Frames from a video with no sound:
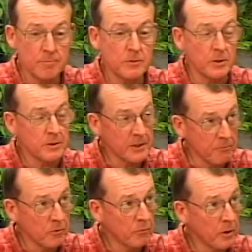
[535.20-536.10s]
took
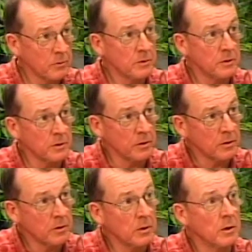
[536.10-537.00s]
several votes. It took
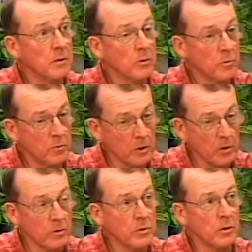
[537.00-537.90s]

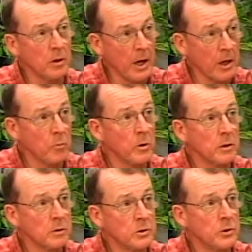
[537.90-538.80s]
took a lot of
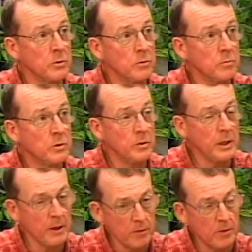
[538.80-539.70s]
work to
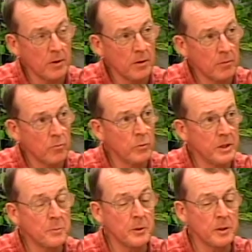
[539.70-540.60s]
get the
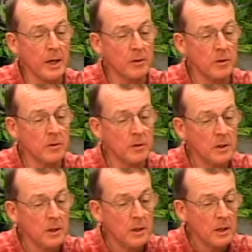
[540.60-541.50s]
ridge protected,
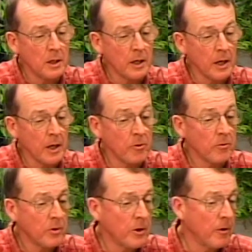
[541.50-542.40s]

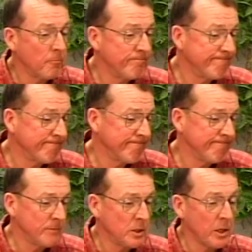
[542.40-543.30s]
and
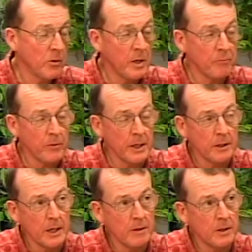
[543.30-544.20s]
quite
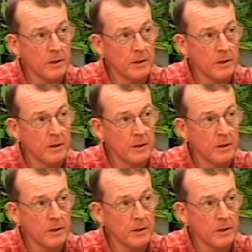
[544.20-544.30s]
frankly, I think